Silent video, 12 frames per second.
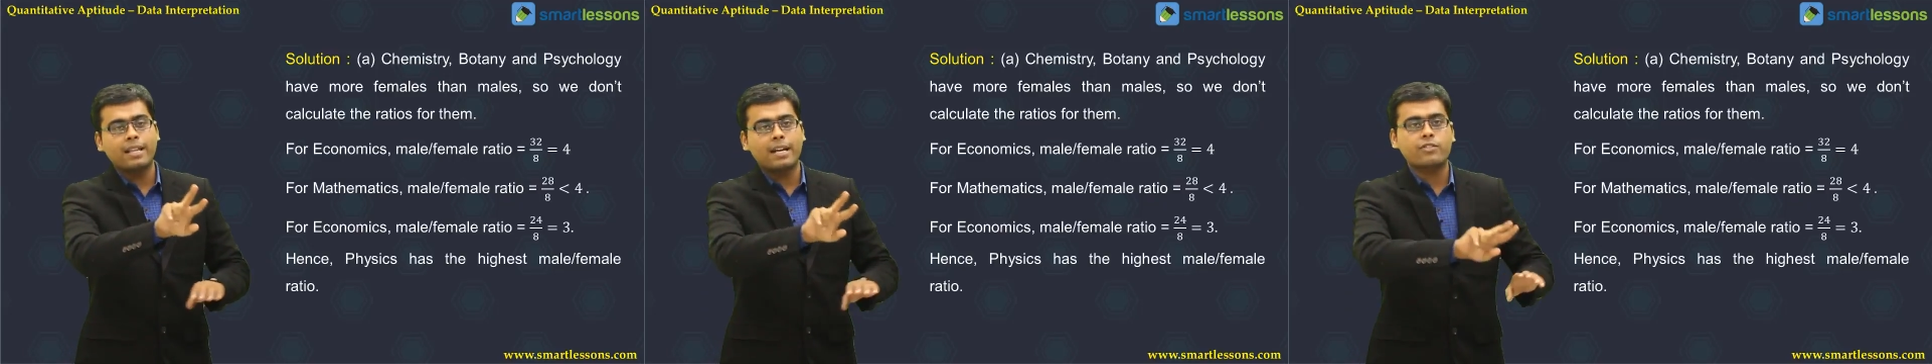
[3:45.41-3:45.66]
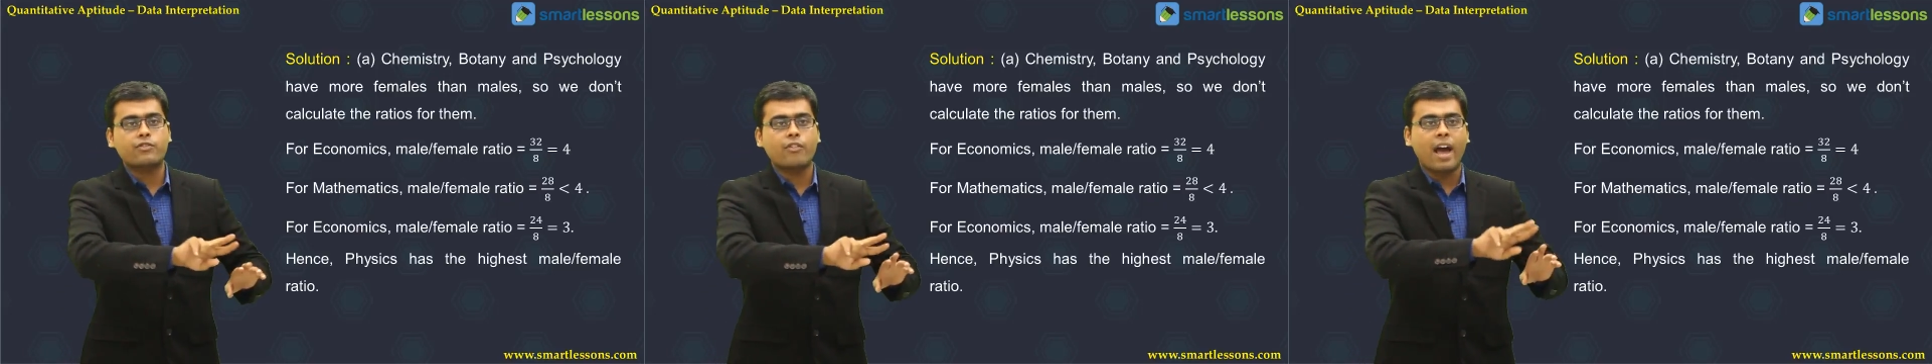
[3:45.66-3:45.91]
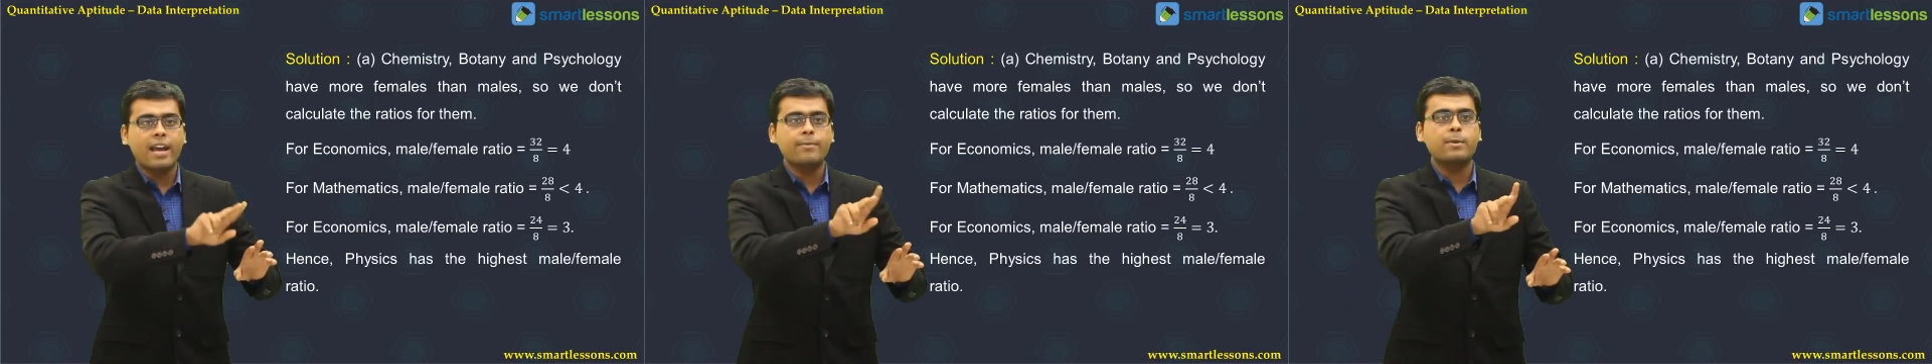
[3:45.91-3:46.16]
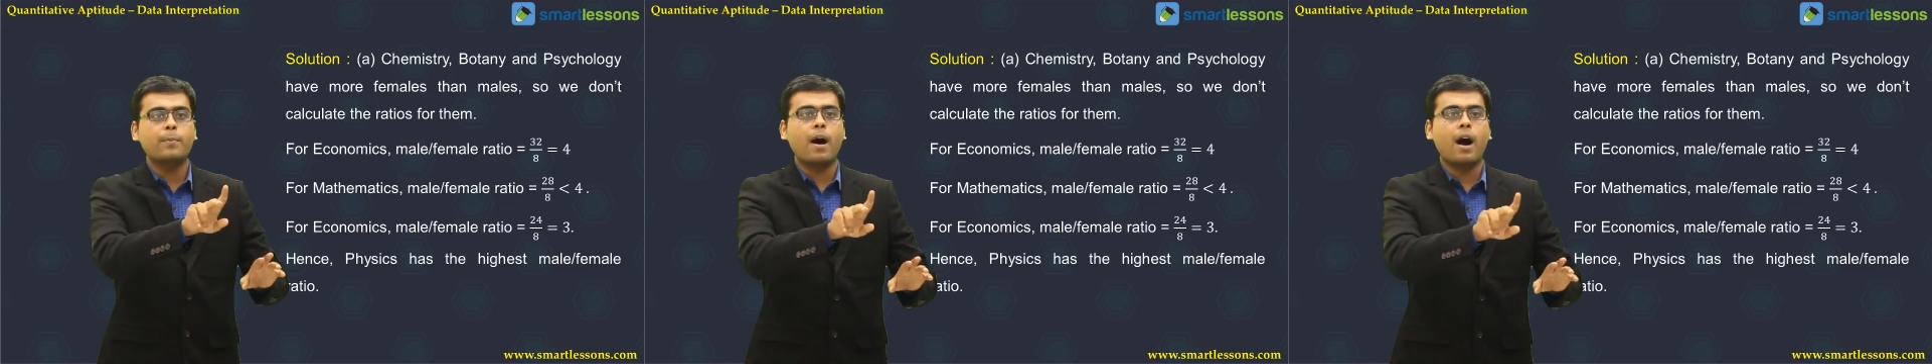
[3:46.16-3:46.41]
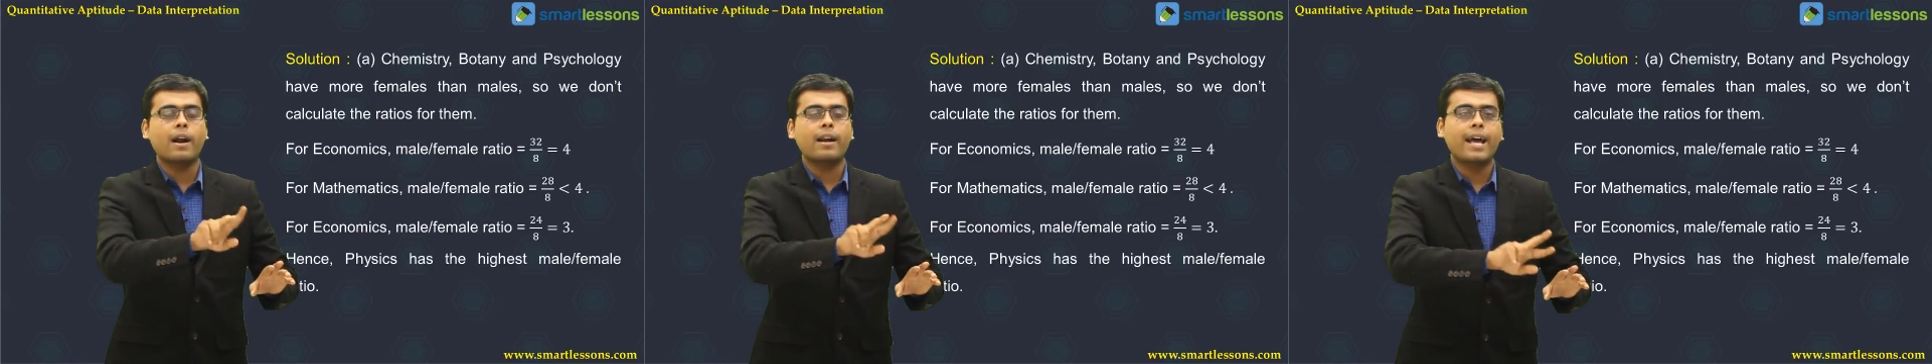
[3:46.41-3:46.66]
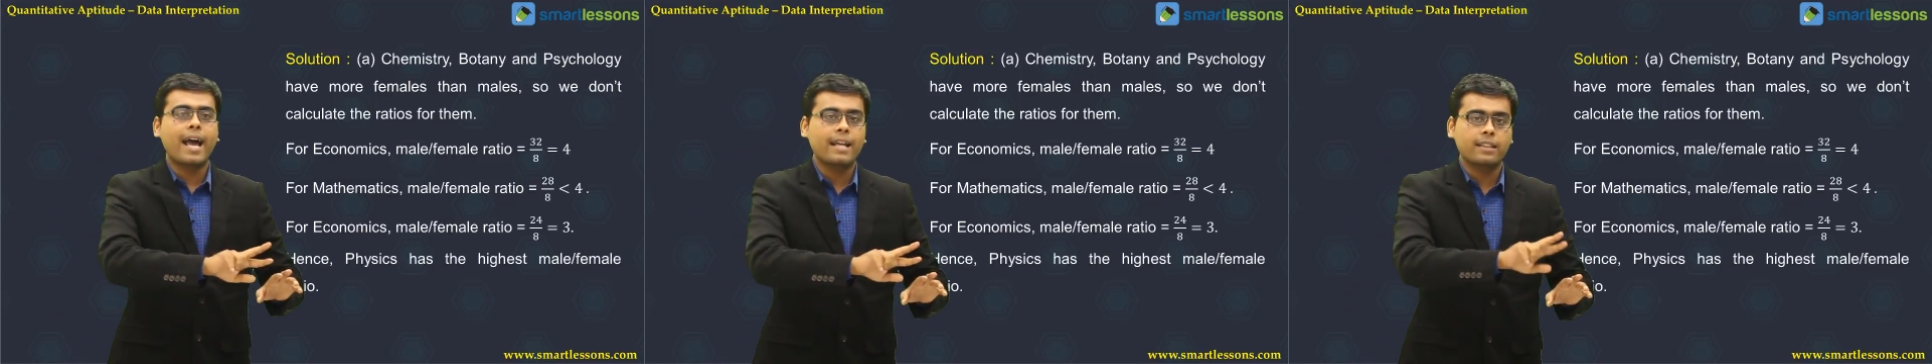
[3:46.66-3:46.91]
the striped
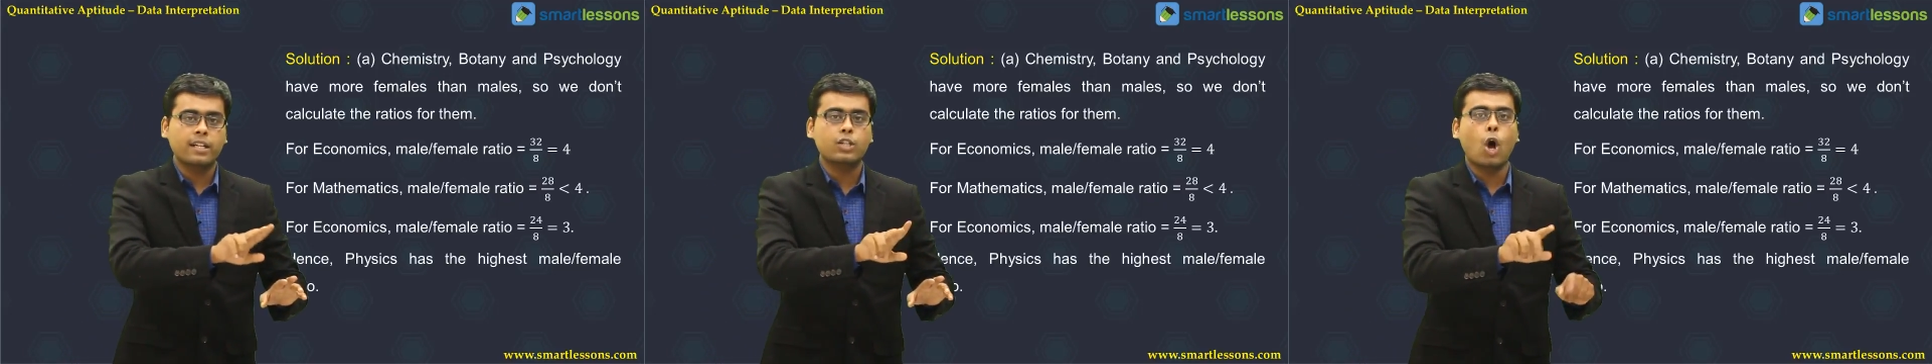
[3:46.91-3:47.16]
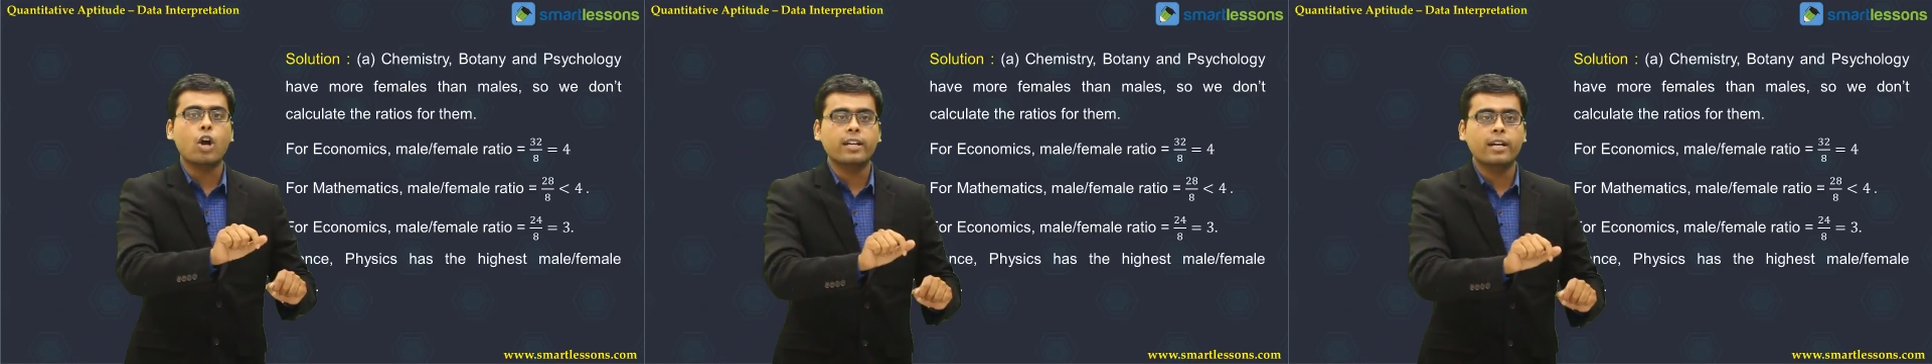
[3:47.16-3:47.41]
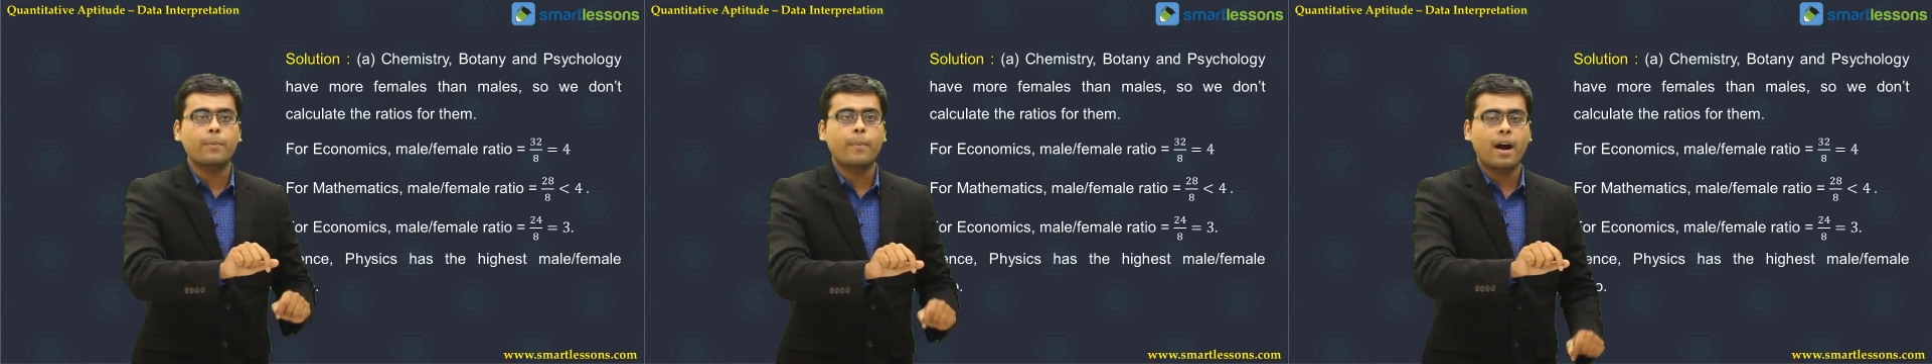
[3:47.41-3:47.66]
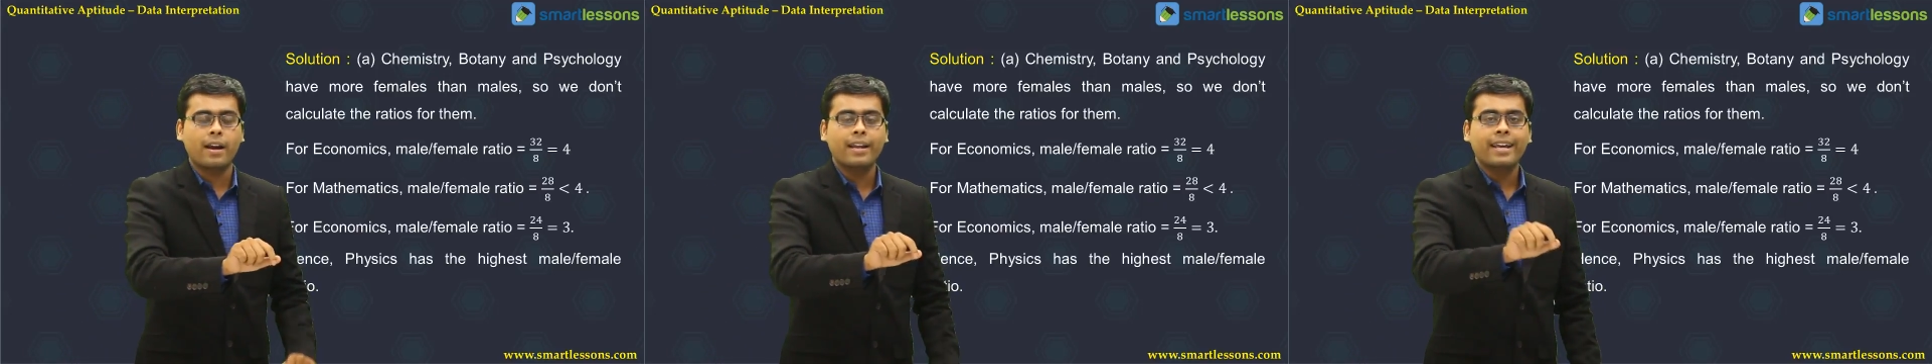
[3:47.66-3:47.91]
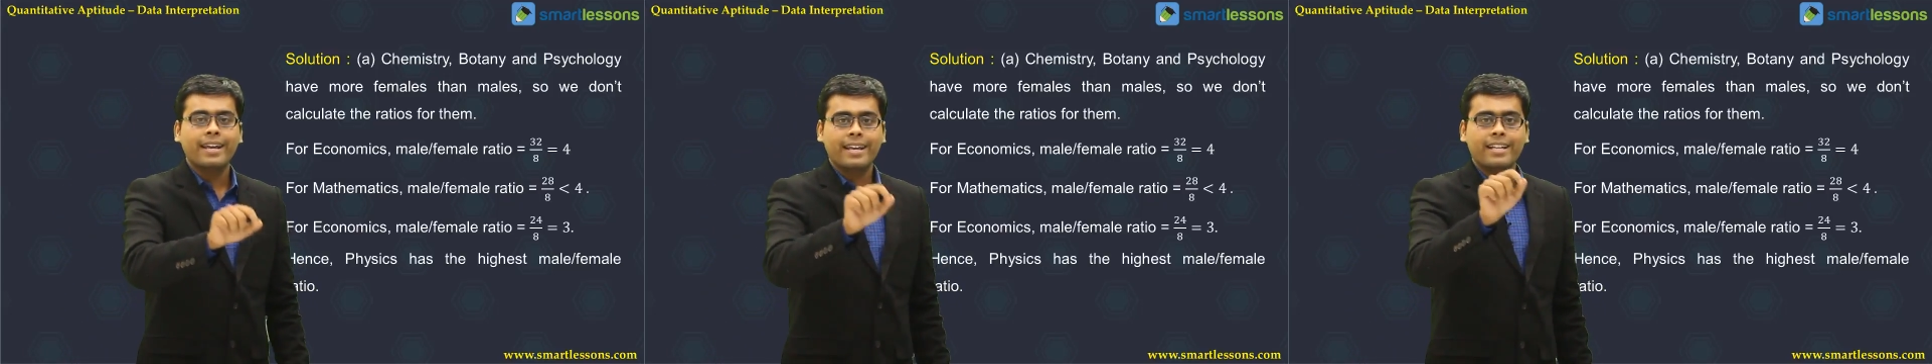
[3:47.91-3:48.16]
bar and the dotted bar